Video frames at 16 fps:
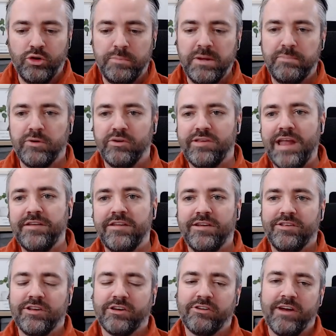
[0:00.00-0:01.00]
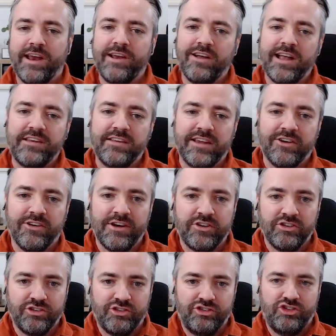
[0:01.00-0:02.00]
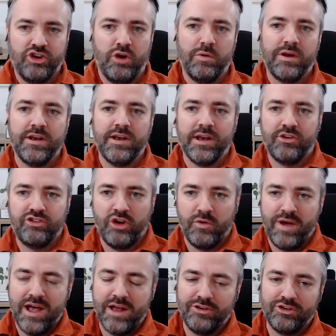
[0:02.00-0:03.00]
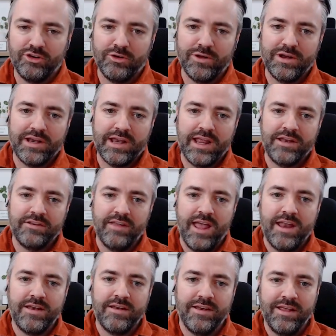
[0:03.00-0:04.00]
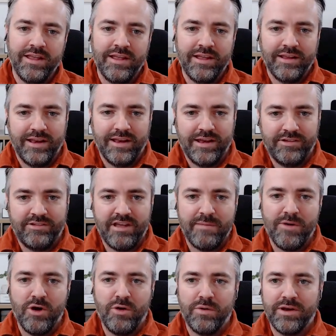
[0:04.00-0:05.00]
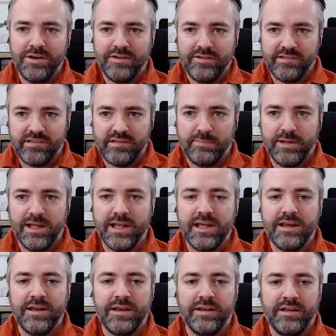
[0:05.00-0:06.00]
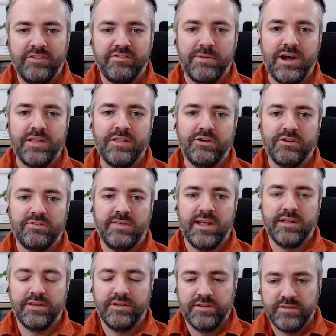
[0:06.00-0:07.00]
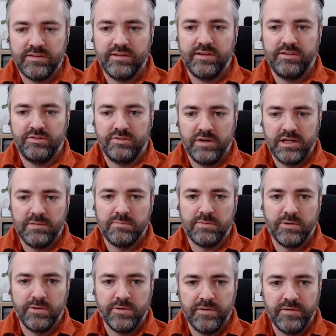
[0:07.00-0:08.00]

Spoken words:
be presented as a great idea and just show it and show how to do it and demo it and display it and live by those values is really important.